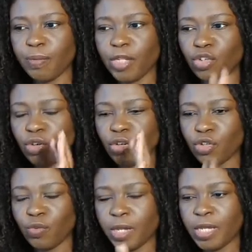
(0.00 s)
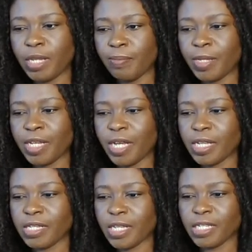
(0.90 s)
but you're doing it
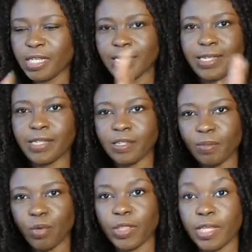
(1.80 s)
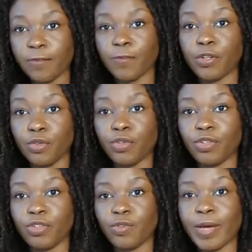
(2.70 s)
because it's the sensible thing for you
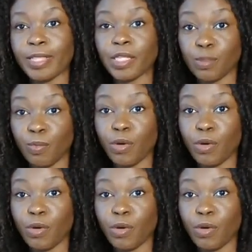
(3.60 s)
to do at this